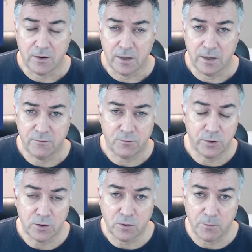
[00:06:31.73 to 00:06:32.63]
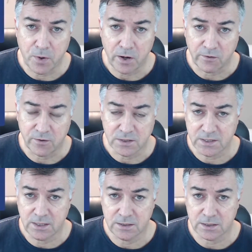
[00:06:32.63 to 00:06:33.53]
If you compare, for
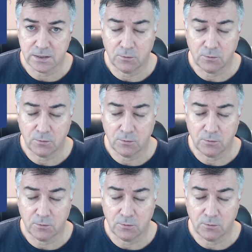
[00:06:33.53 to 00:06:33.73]
instance,